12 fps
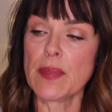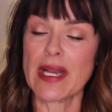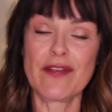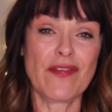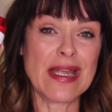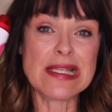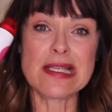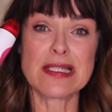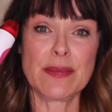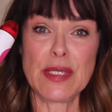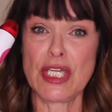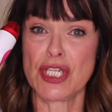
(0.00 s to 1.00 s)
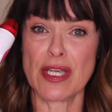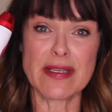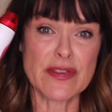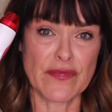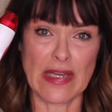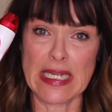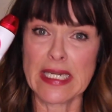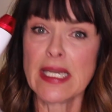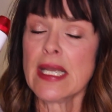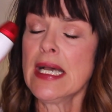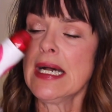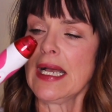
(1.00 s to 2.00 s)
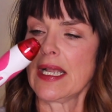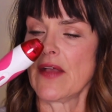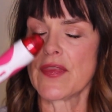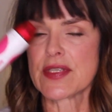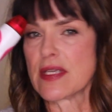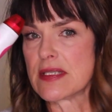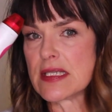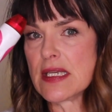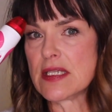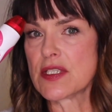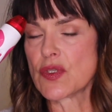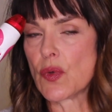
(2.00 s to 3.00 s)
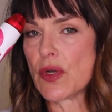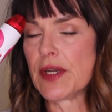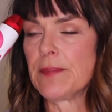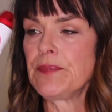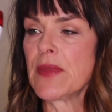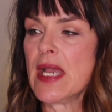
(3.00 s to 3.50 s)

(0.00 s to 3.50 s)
but I find this to be just fine. I got this on Skin Store.